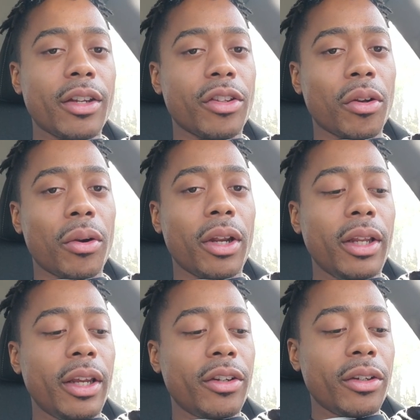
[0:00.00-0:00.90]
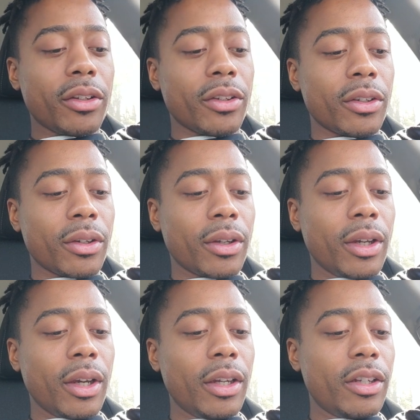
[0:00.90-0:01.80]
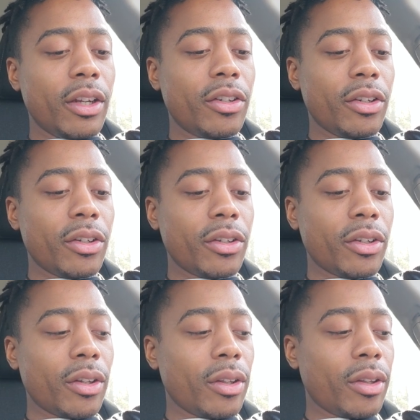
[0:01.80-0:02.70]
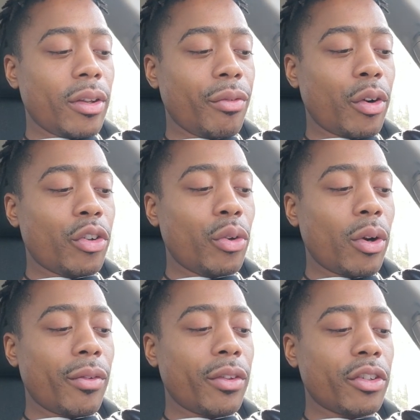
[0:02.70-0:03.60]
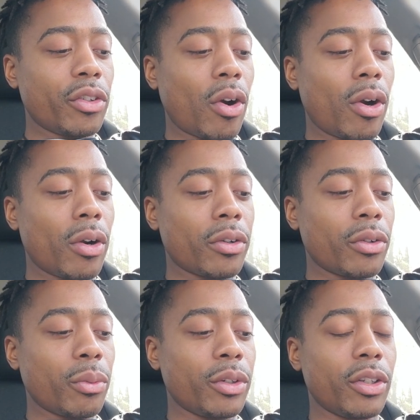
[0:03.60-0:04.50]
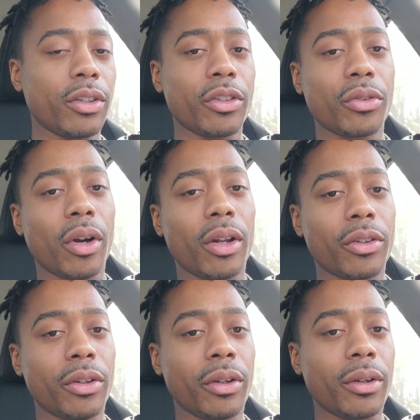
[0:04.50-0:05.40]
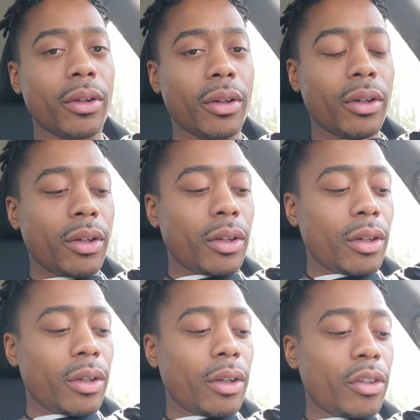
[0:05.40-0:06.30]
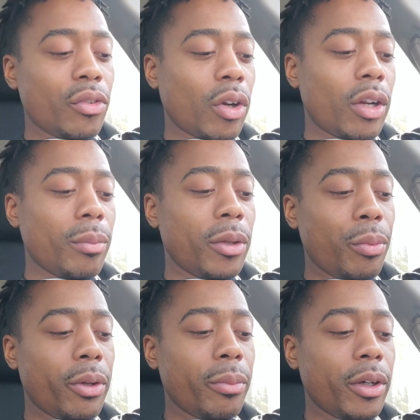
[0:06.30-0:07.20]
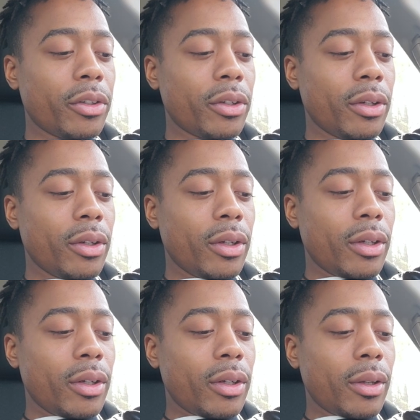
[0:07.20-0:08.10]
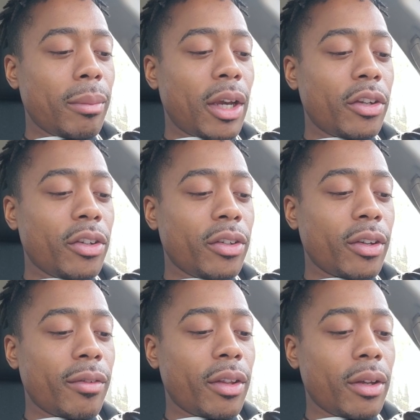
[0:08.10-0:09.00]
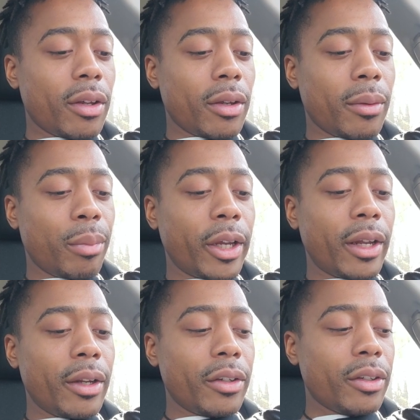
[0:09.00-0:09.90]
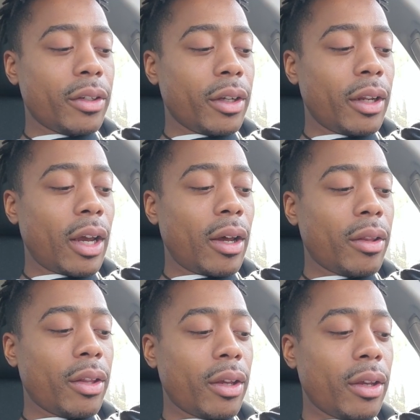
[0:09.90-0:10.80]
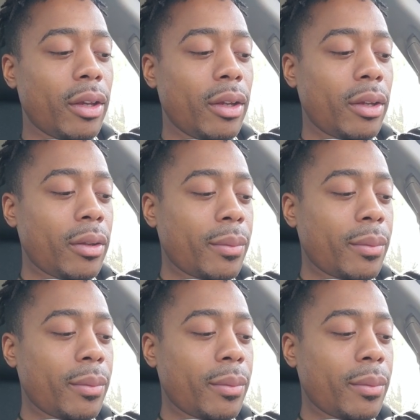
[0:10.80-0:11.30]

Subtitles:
30 legions. He teaches the virtue of the stars, which is astrology and astronomy, pretty much. The mansions of the planets and how they